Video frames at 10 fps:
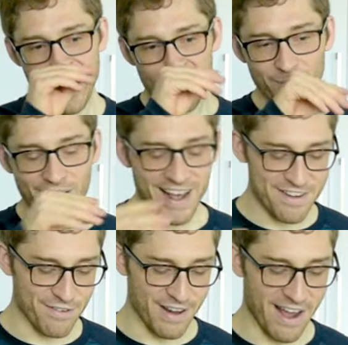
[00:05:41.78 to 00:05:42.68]
what I
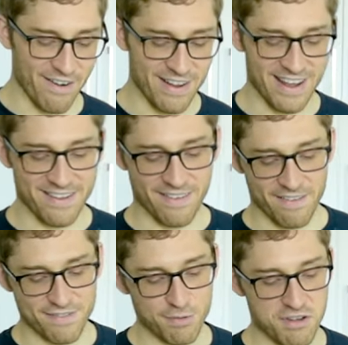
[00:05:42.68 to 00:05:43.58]
do now, I,
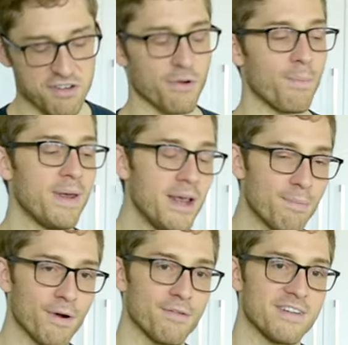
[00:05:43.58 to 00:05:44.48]
I've switched to a pea
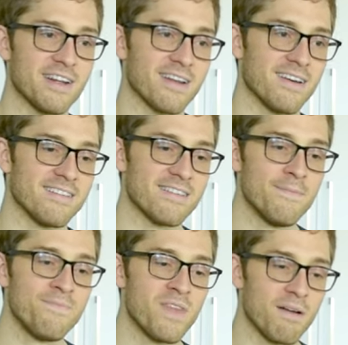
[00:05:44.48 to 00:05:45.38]
protein because
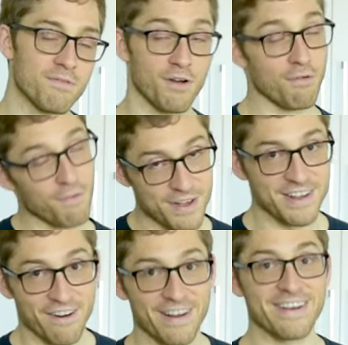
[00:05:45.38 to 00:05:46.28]
I'm trying to avoid
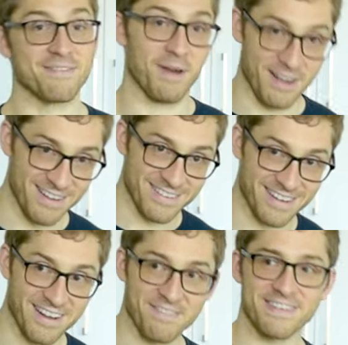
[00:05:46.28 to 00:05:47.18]
dairy because my gut is
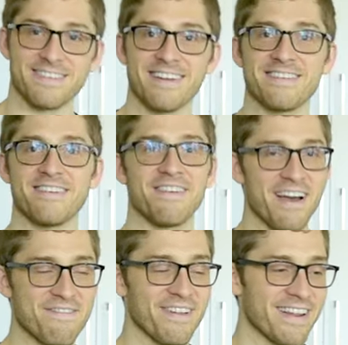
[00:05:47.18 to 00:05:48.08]
kind of sensitive.
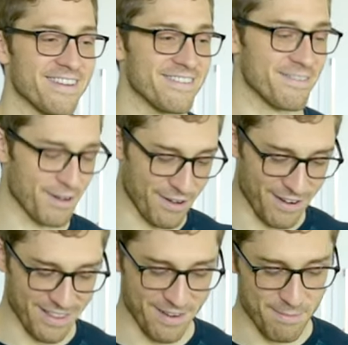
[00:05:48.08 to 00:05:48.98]
I feel like there's a
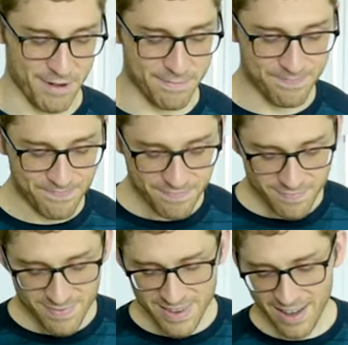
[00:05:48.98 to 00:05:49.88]
recurring theme here.
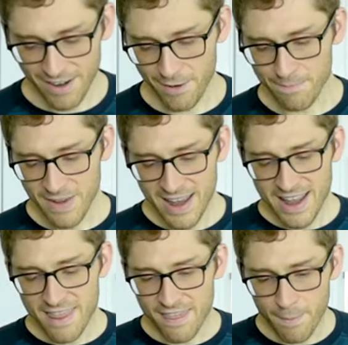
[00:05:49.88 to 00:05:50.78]
Um,
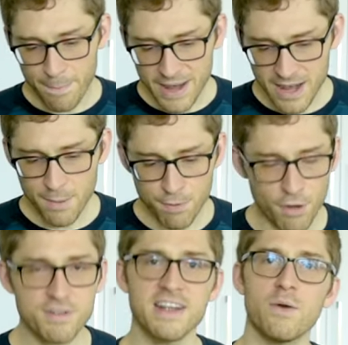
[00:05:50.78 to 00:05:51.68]
the pea
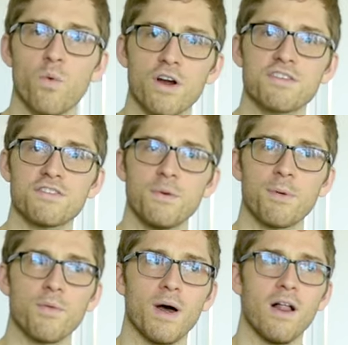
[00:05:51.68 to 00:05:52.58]
protein works
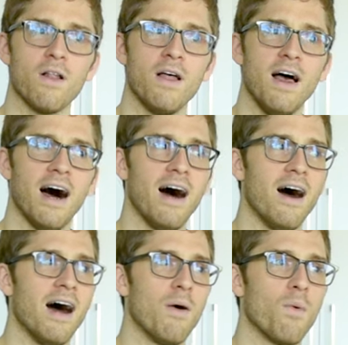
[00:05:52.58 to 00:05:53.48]
super well.
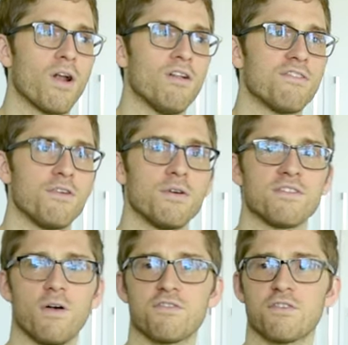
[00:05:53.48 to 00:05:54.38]
Uh, what I'll do is
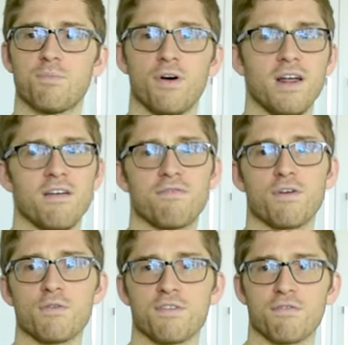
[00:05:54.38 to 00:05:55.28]
I'll just put
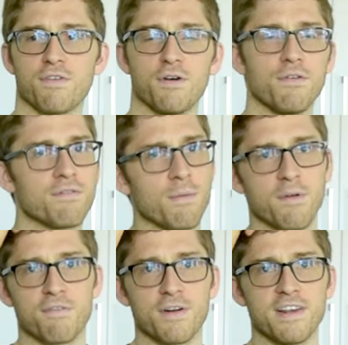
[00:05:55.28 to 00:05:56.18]
frozen fruit from
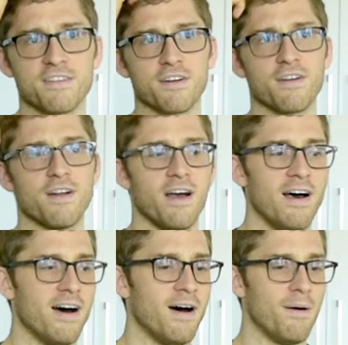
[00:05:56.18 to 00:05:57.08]
the freezer
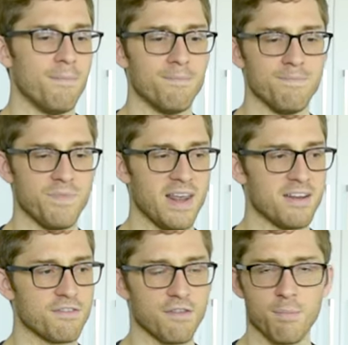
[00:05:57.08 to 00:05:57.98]
um,
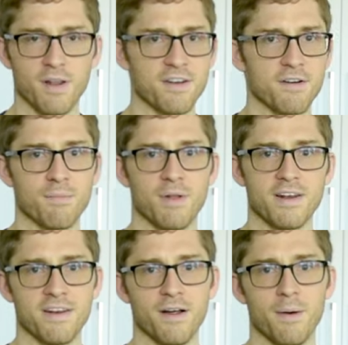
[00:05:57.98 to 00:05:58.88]
into the blender,
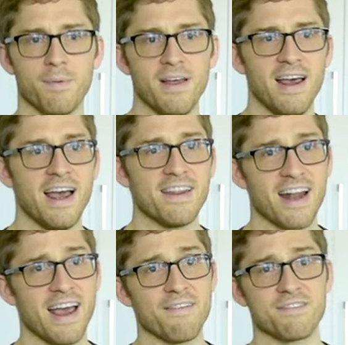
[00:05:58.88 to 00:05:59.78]
blend it up, and then
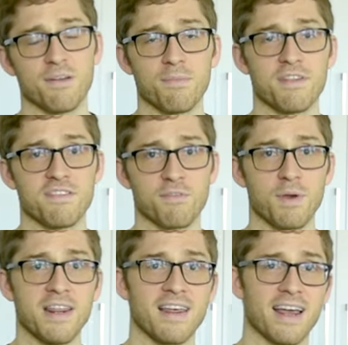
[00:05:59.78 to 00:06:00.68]
I have something
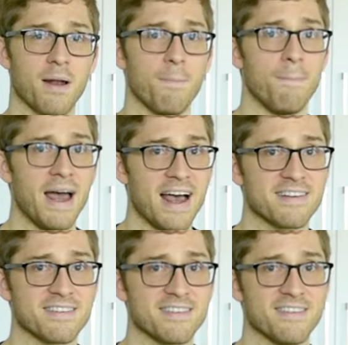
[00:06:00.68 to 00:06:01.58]
sweet that kind of
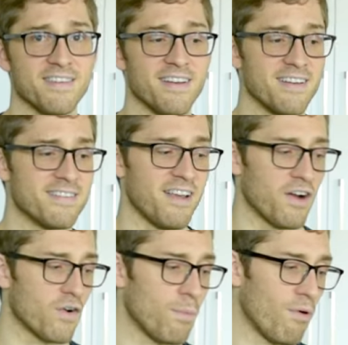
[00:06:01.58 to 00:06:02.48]
masks the
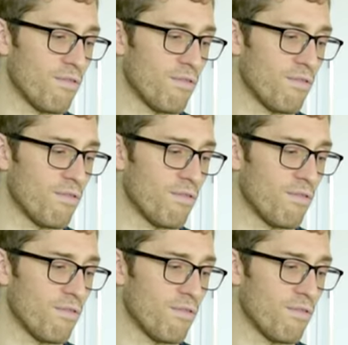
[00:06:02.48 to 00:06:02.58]
terrible